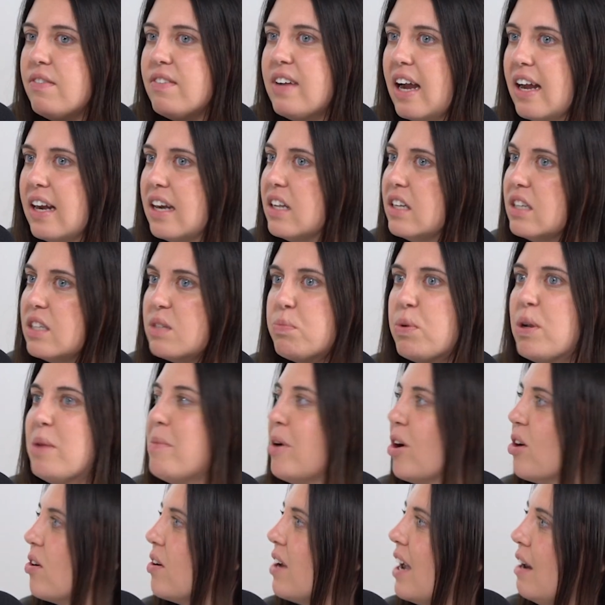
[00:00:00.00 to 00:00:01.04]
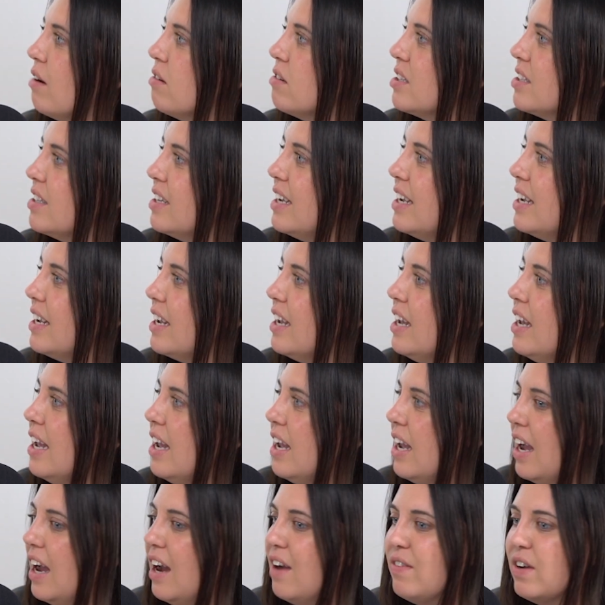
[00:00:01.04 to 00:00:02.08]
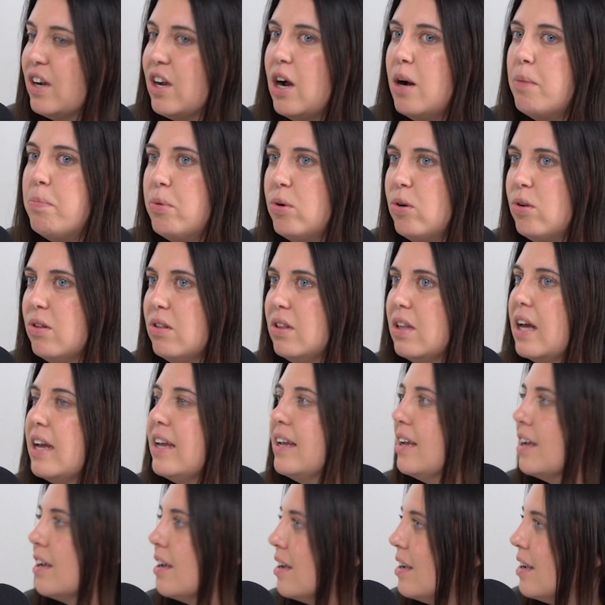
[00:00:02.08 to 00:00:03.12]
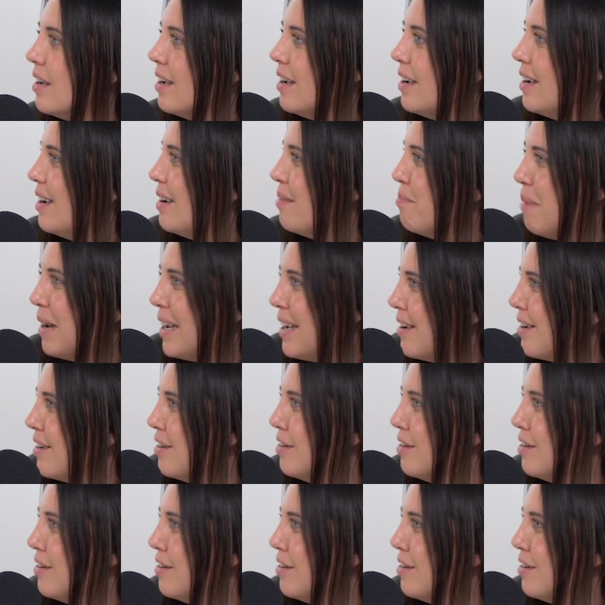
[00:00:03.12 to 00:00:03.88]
of guidance, premarital counseling, have a couple like Mike